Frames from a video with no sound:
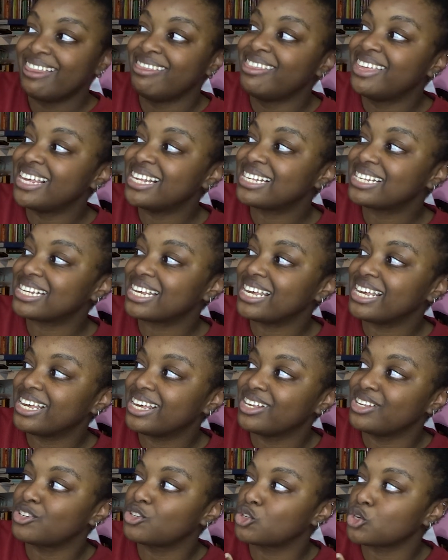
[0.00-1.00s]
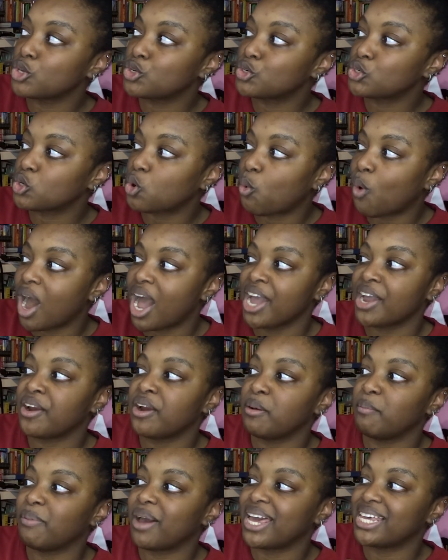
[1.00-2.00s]
this is
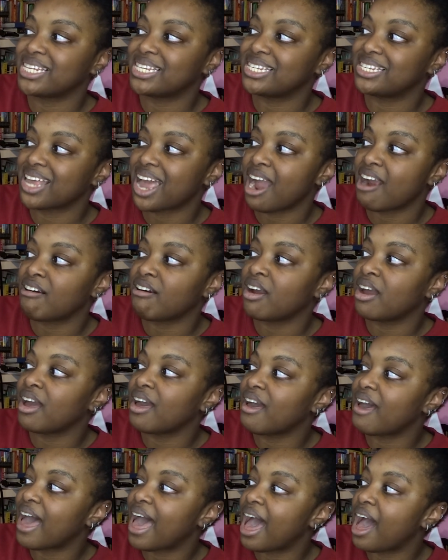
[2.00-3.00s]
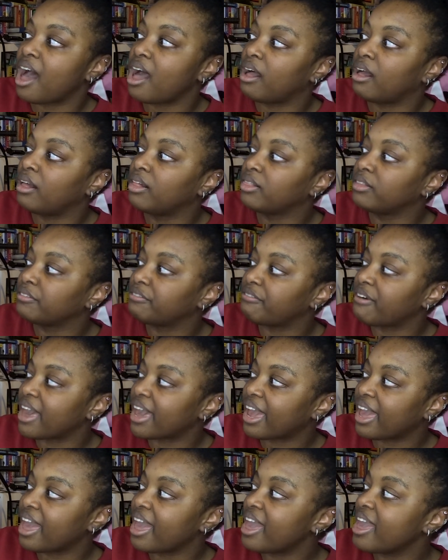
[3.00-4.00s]
Squire by Sarah
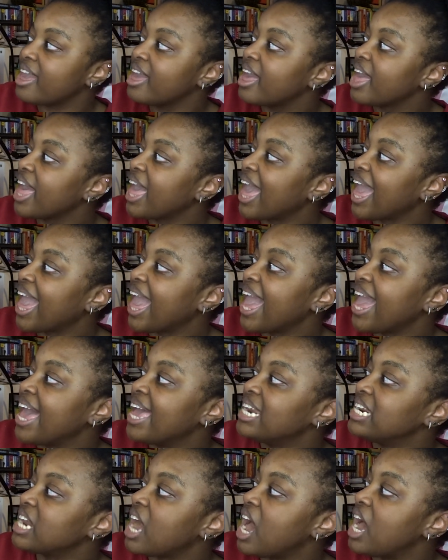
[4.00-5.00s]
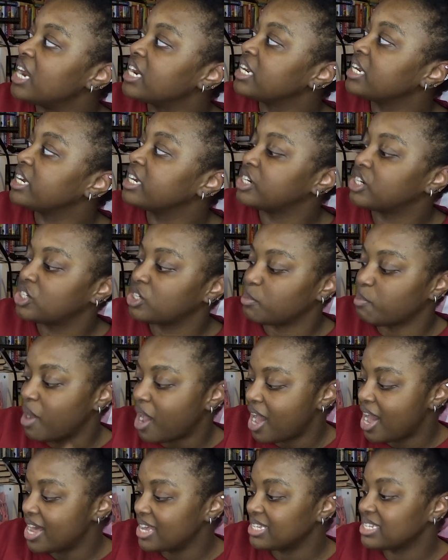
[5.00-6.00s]
Al-Fege and Nadia
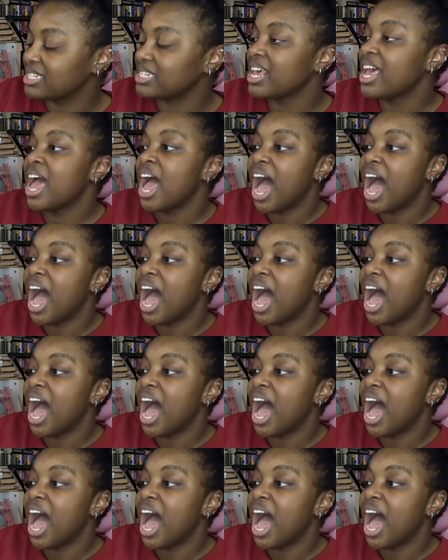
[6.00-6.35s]
Shamas.